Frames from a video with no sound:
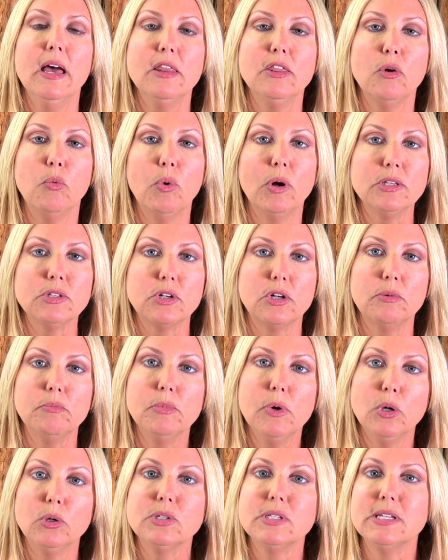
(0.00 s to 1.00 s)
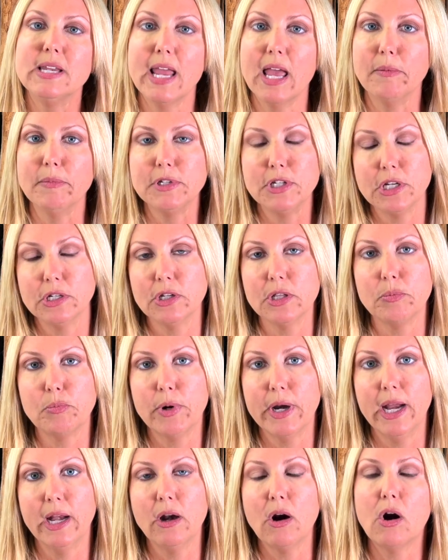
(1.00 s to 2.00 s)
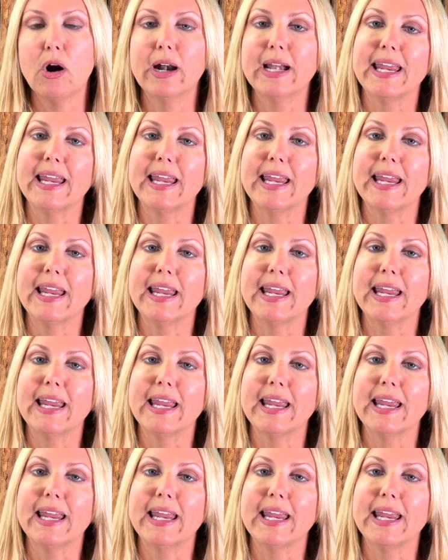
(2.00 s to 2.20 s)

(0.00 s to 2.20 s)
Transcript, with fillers: the ones that are most damaging to the brain are